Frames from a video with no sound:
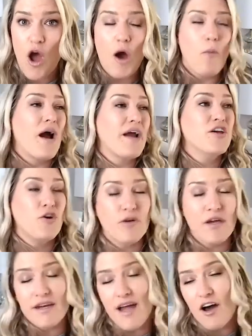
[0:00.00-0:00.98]
why you
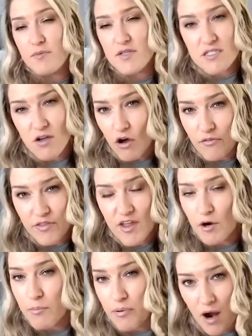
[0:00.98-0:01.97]
can help solve
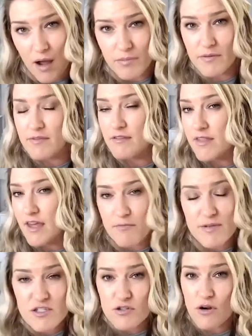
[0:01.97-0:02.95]
their problem that they've
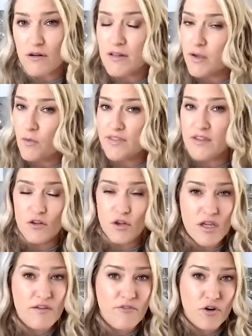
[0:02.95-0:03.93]
been struggling with and
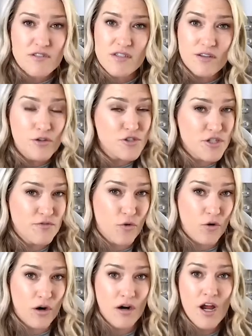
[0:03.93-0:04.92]
looking for a solution
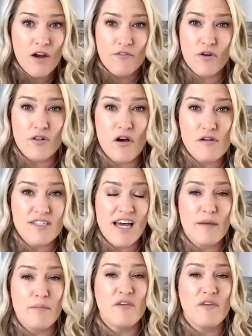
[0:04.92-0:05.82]
for for a long time.